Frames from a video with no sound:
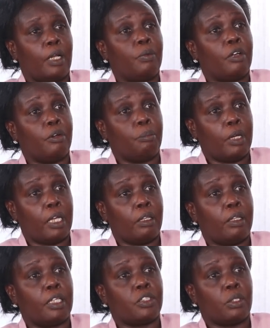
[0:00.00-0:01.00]
and we'll
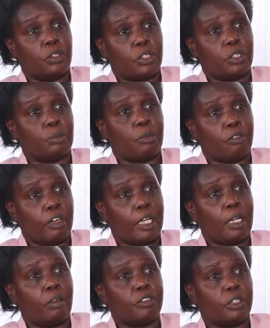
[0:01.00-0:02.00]
remain the solutions
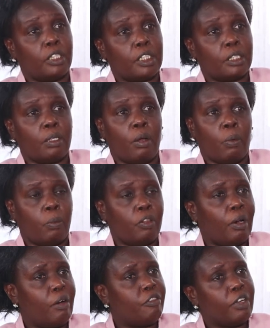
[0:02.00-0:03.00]
provider of choice
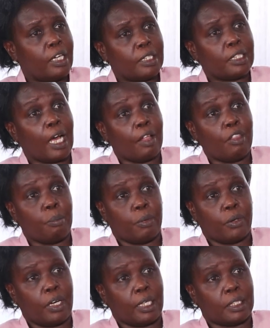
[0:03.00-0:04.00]
with our various other
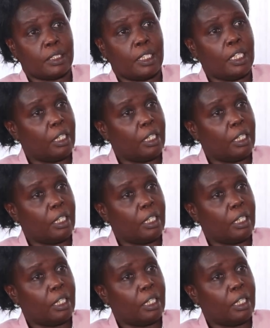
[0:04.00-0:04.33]
products,